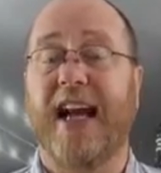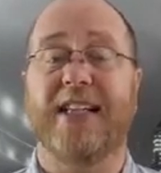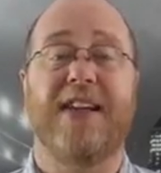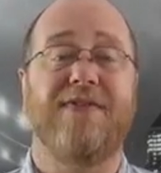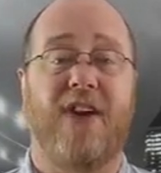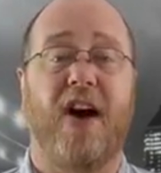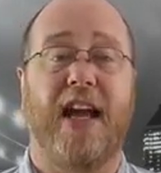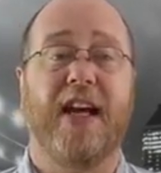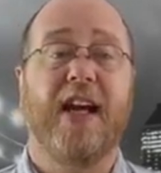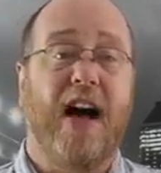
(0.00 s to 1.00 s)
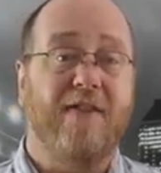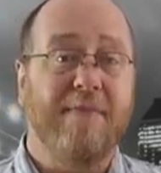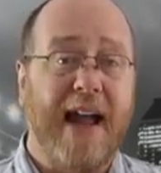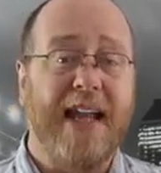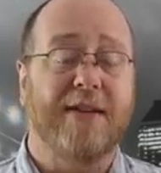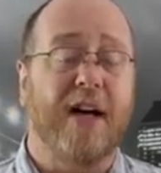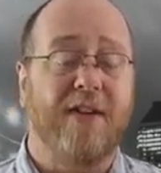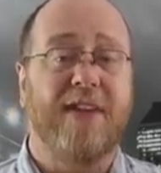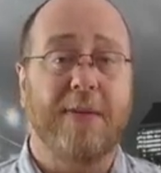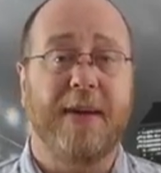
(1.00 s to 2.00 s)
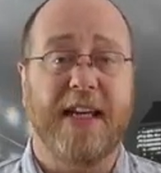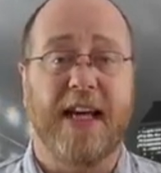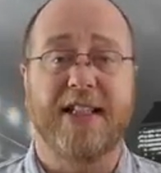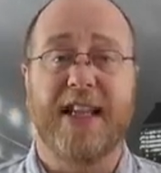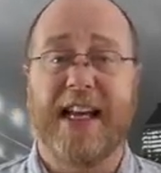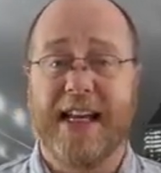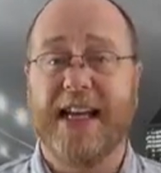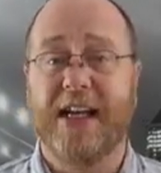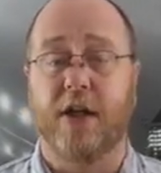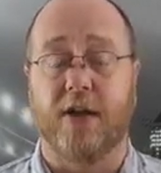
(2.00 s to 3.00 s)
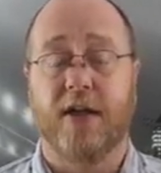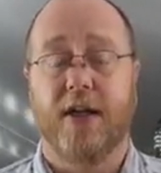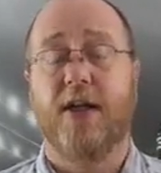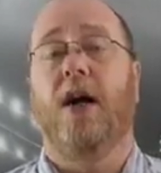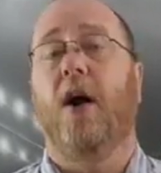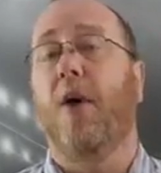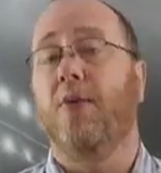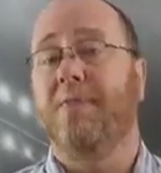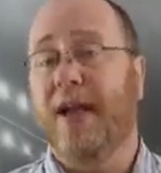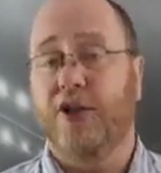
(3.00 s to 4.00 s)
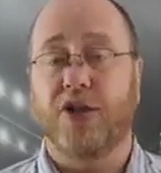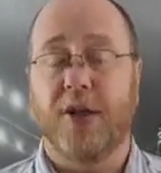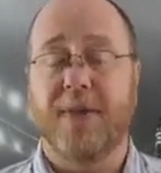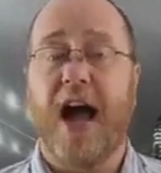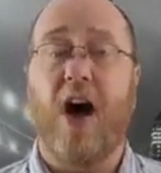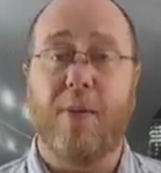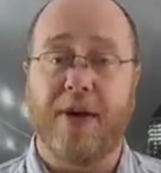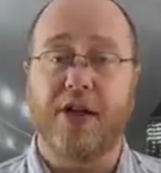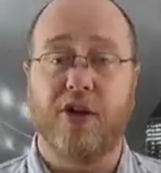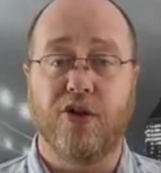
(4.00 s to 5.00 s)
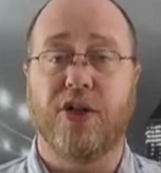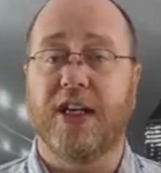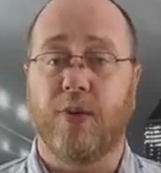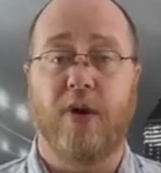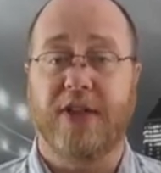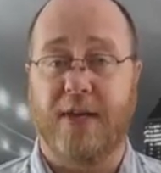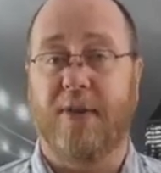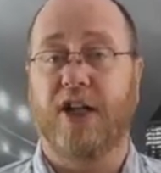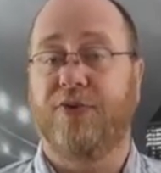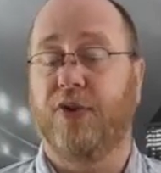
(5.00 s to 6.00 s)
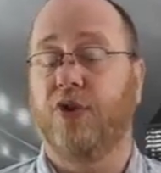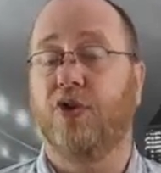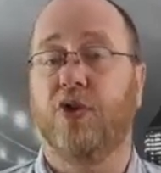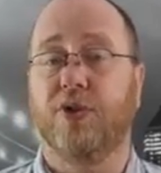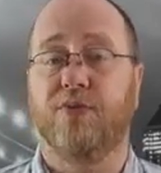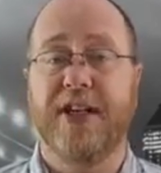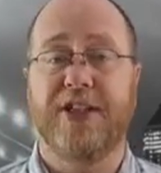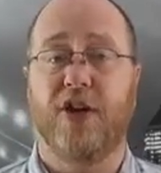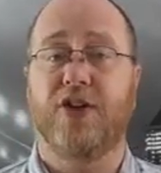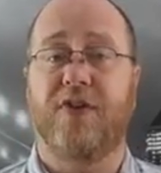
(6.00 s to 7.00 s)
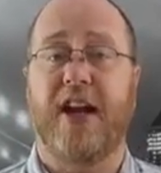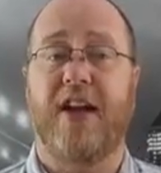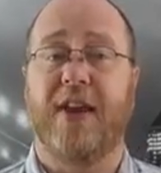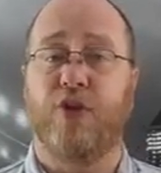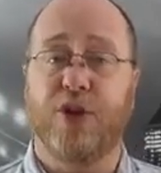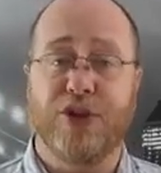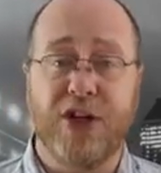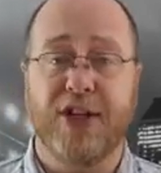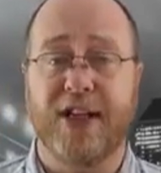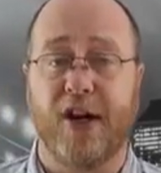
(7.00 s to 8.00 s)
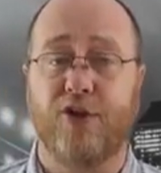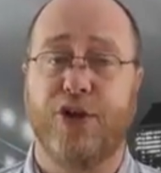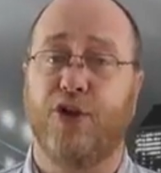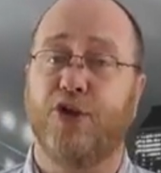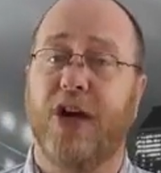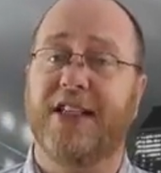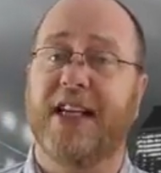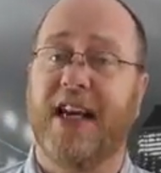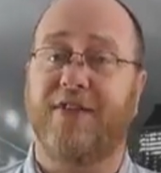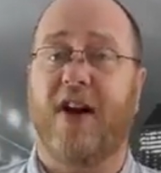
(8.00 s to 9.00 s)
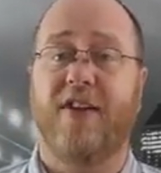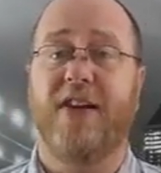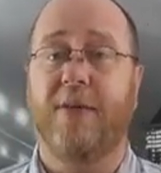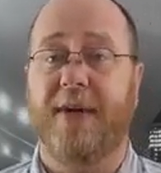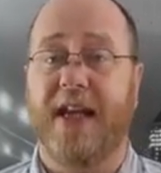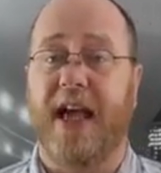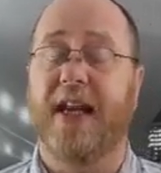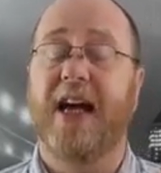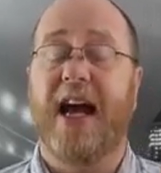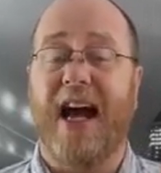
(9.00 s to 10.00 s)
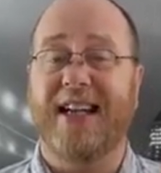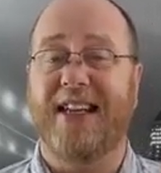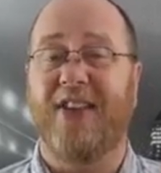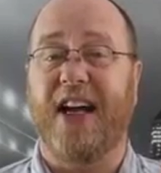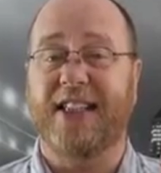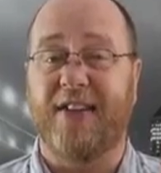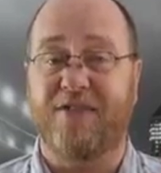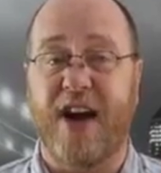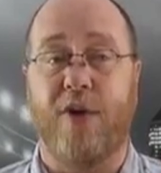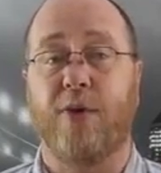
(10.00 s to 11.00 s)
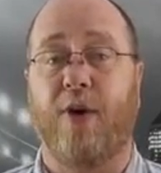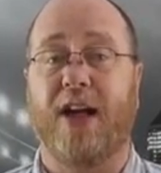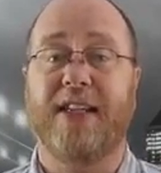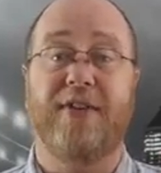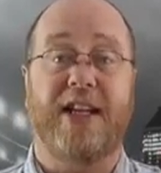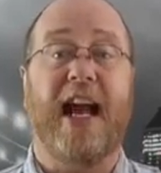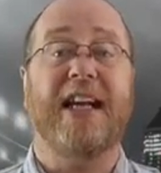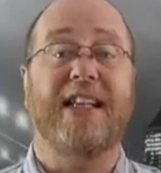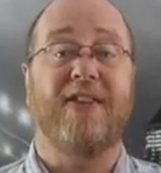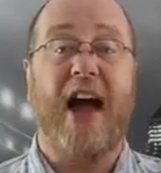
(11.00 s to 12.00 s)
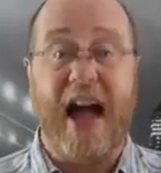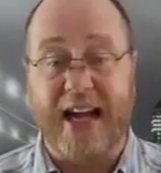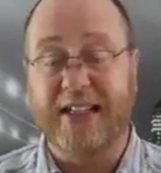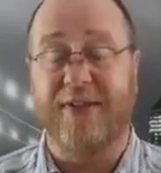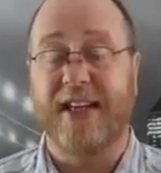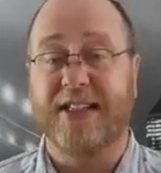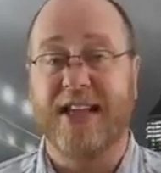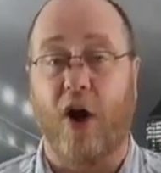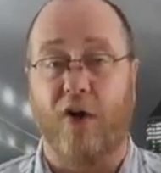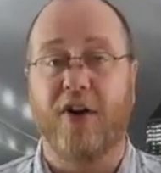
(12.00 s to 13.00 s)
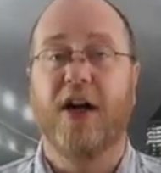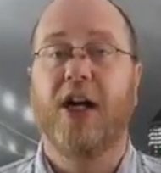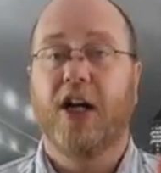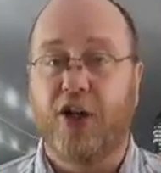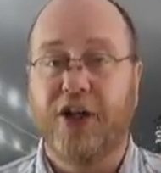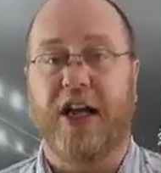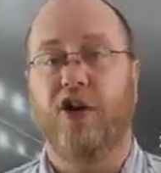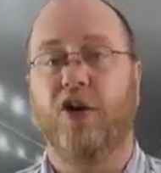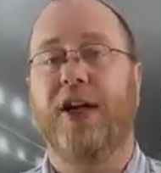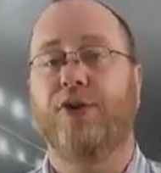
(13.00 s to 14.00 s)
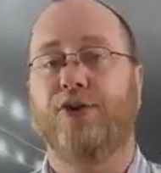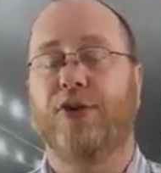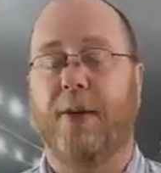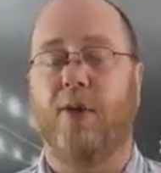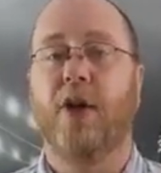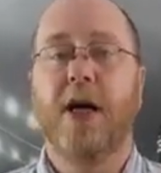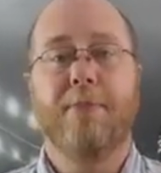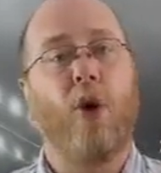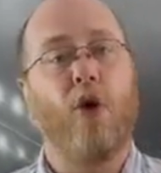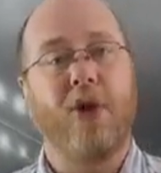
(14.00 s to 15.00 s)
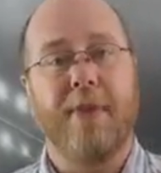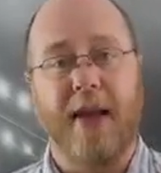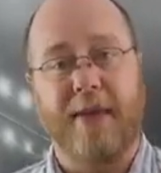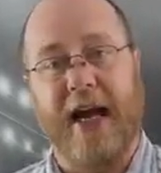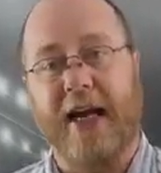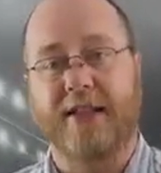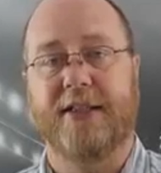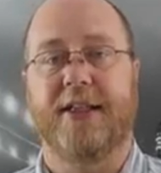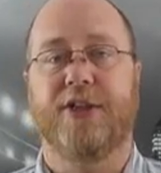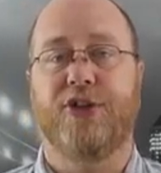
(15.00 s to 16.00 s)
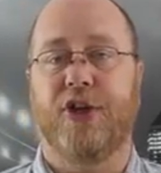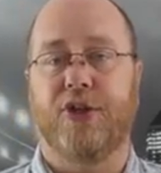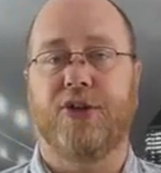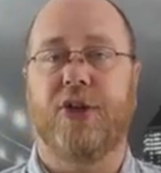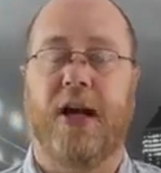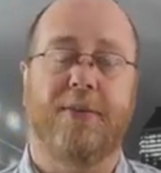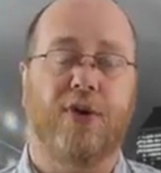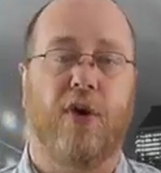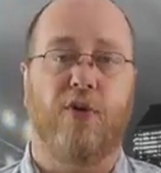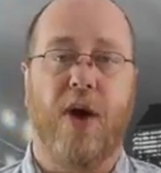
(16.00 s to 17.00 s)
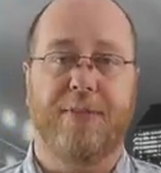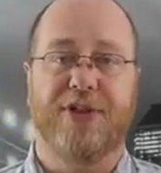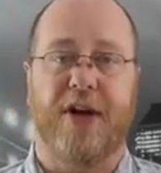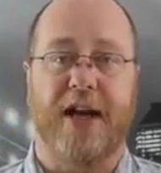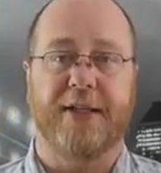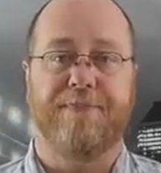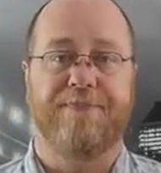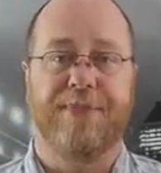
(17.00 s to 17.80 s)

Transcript: actually have made VPNs illegal. I won't mention them now, but it won't take much for you to do some research to find out that if you're in certain countries and you try to connect via a VPN, actually that is a frowned upon activity. And actually that activity itself could get you into trouble more than maybe accessing certain types of website.